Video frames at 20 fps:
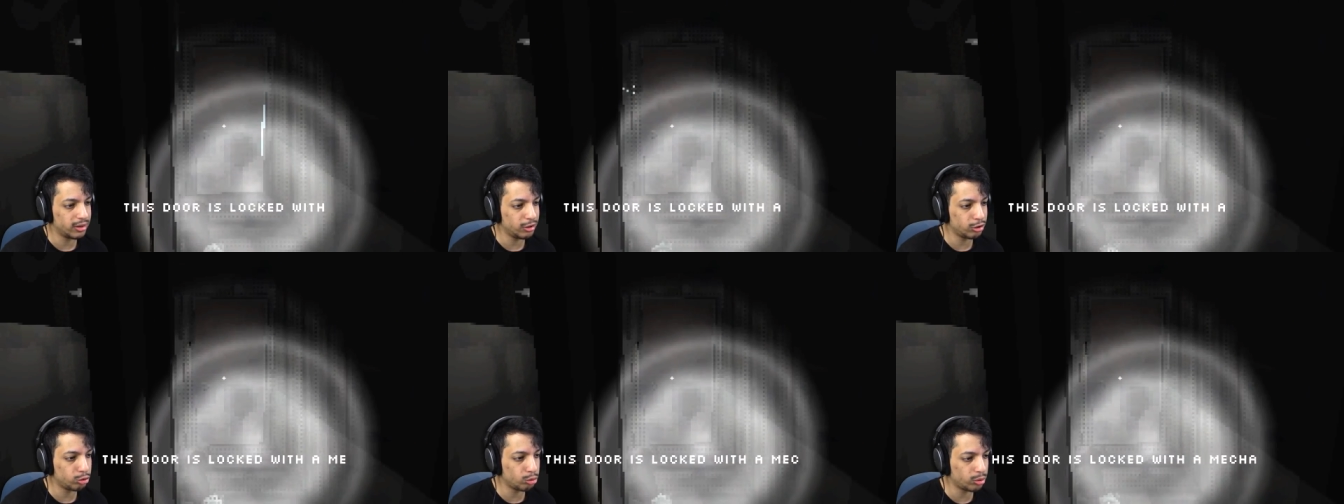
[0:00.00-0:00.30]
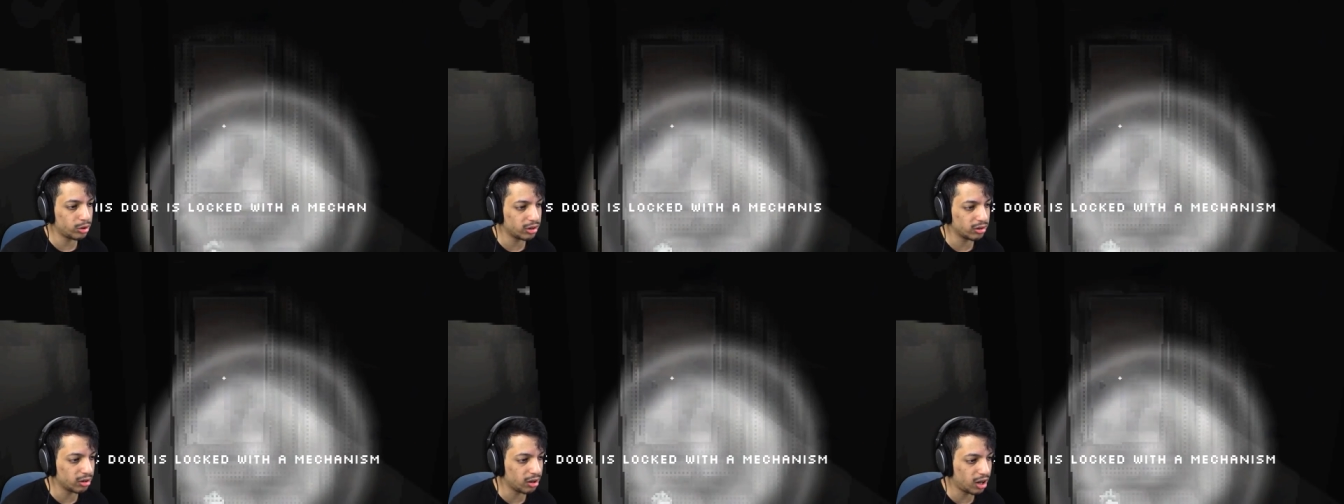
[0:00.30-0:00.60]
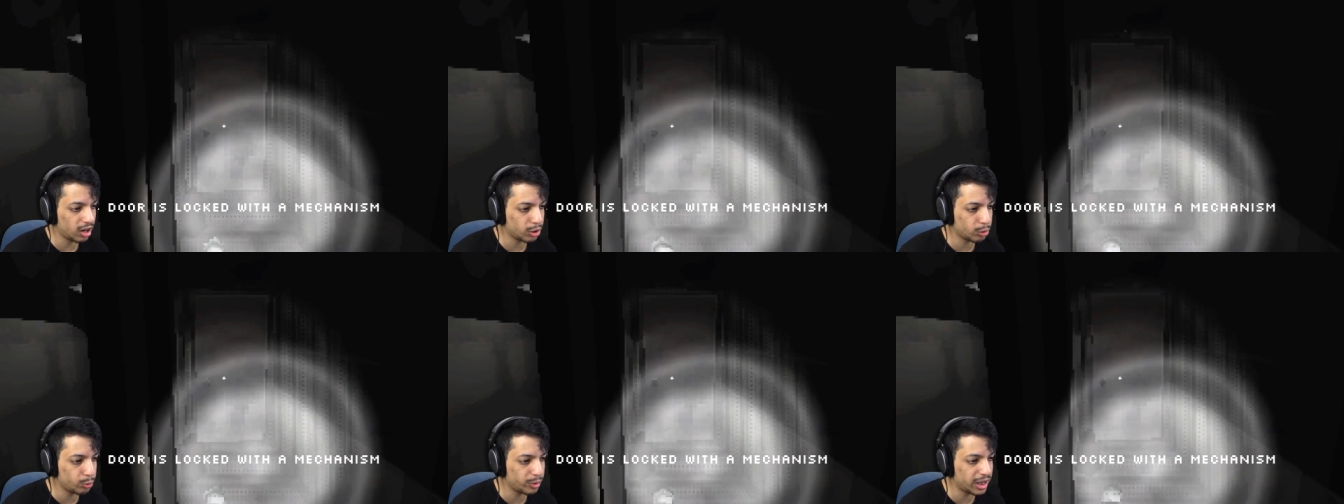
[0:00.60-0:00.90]
This door is
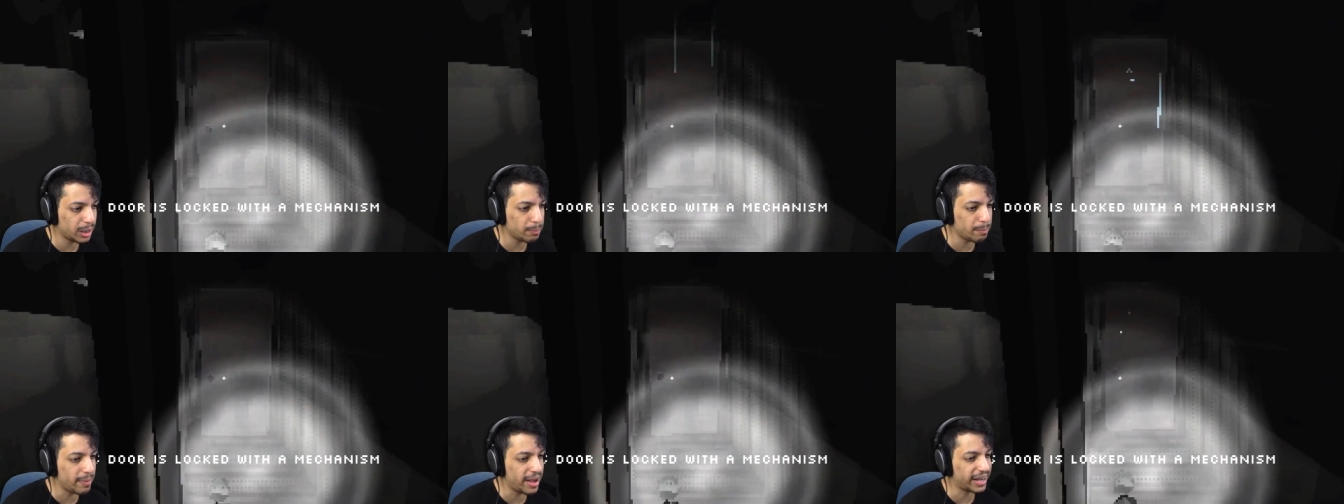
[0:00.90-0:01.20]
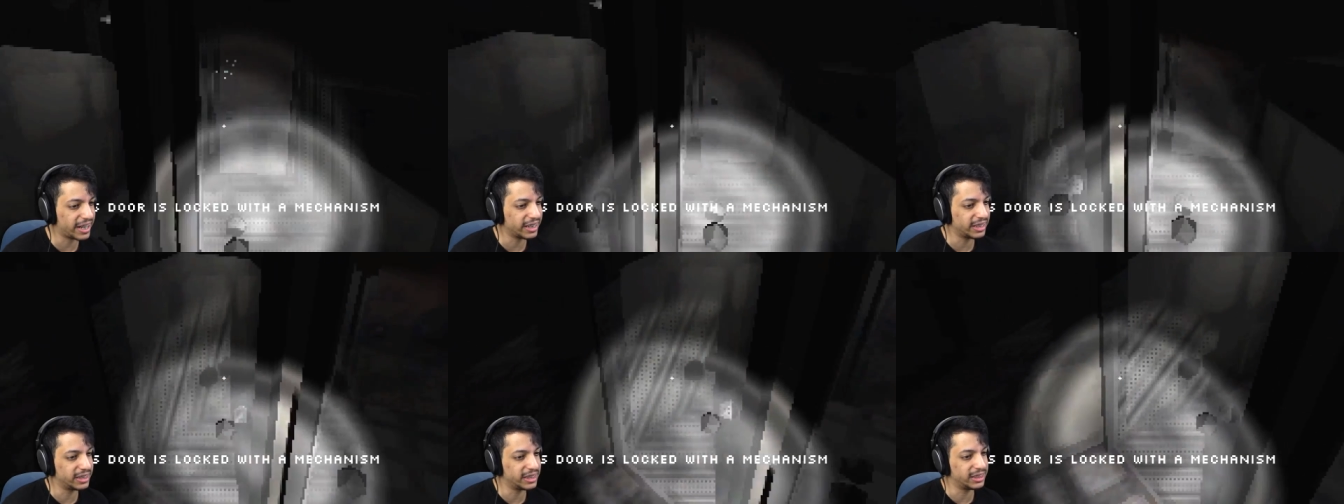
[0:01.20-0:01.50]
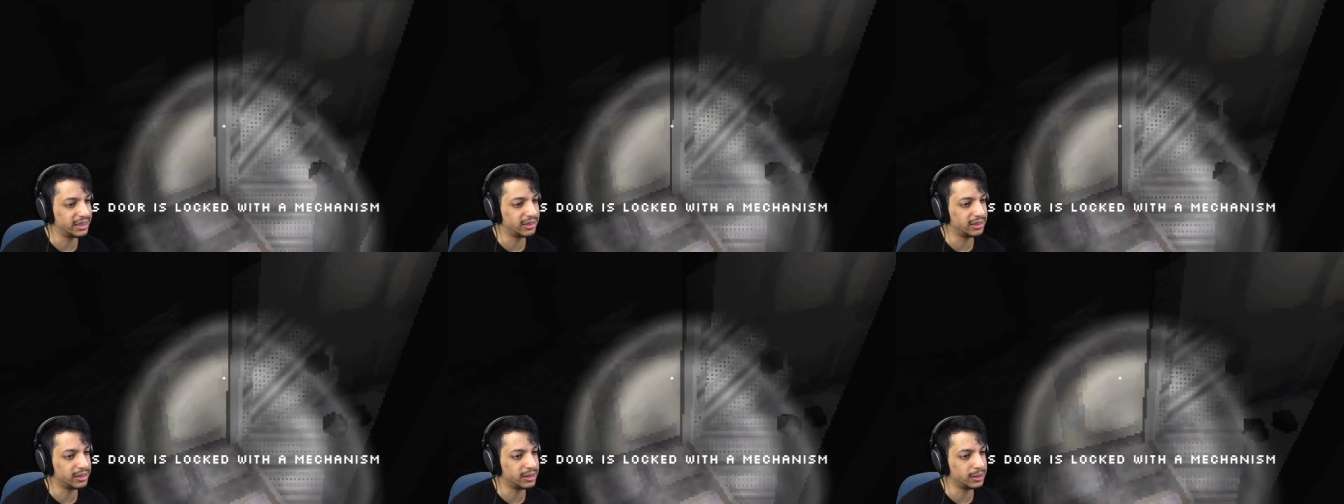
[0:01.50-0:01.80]
locked with a
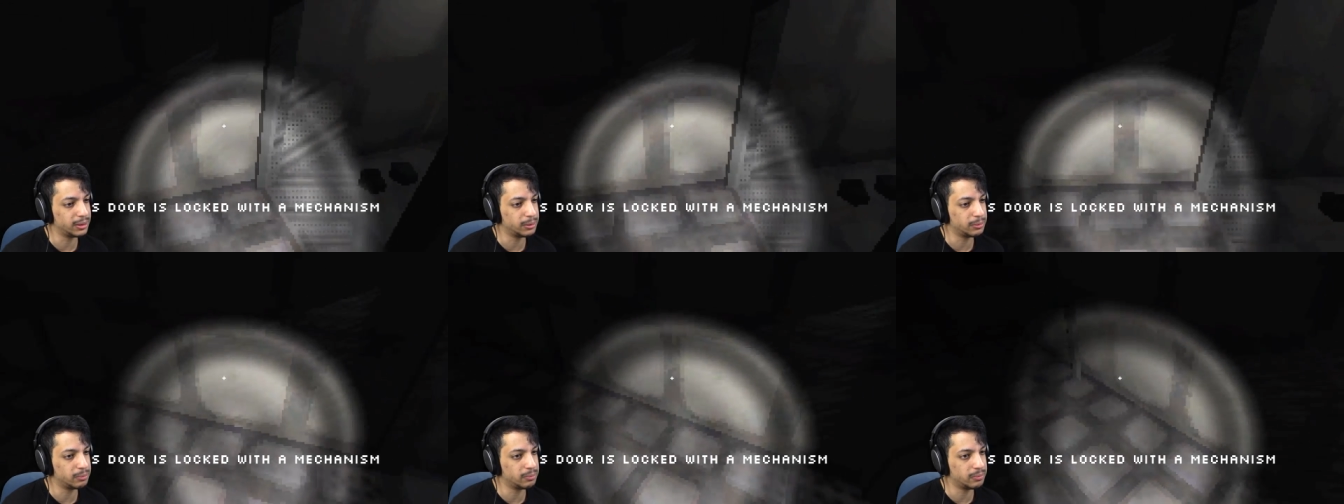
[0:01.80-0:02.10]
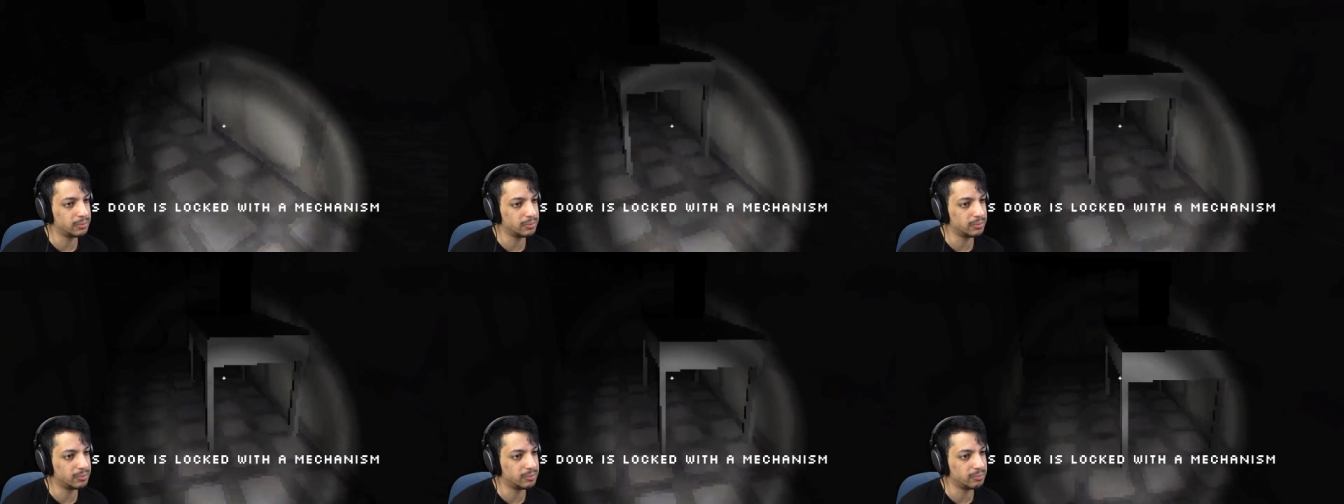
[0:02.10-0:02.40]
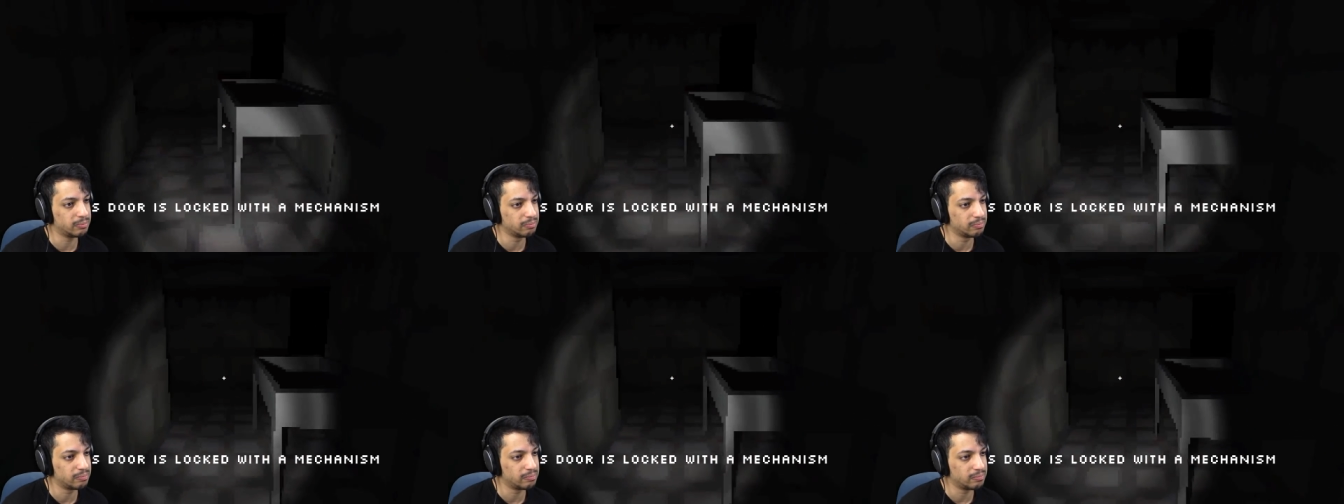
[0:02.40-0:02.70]

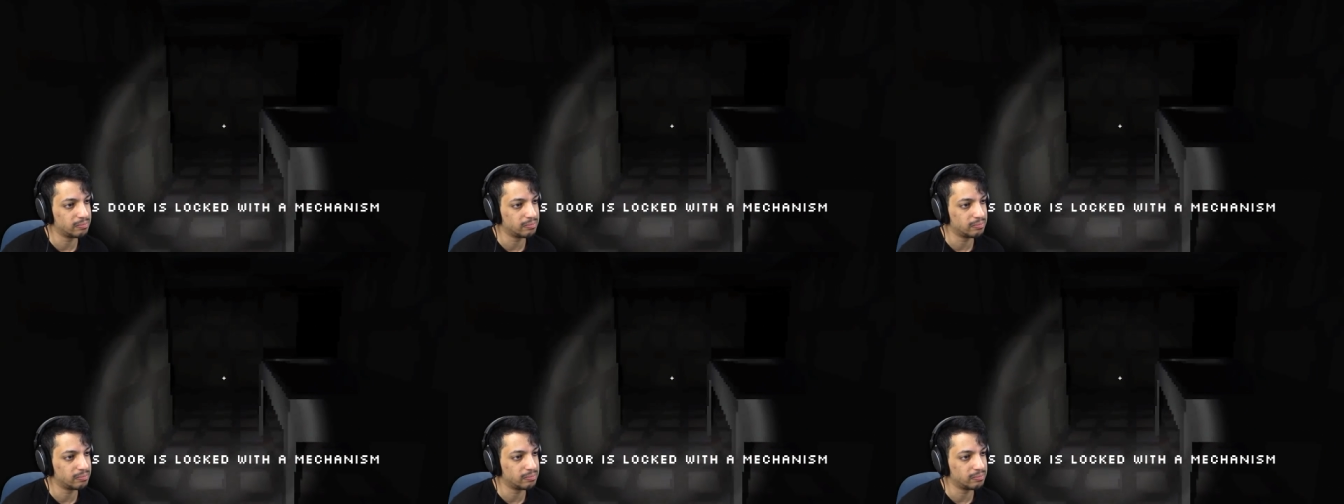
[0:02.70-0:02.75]
mechanism.